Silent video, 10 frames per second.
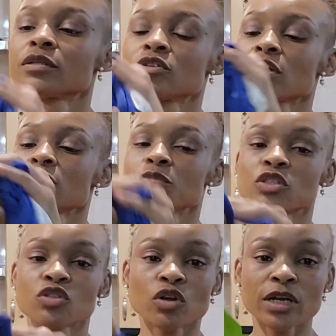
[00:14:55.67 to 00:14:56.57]
Trust me,
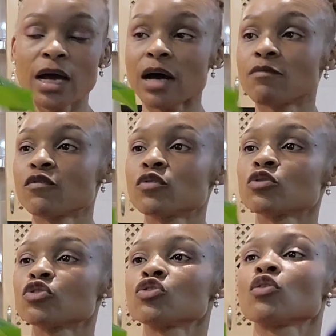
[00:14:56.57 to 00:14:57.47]
it's not harmful
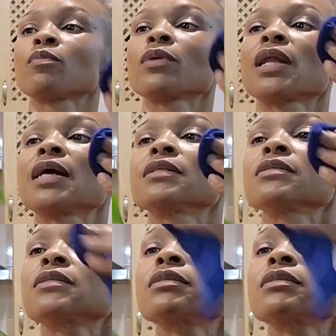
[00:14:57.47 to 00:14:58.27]
to your plants.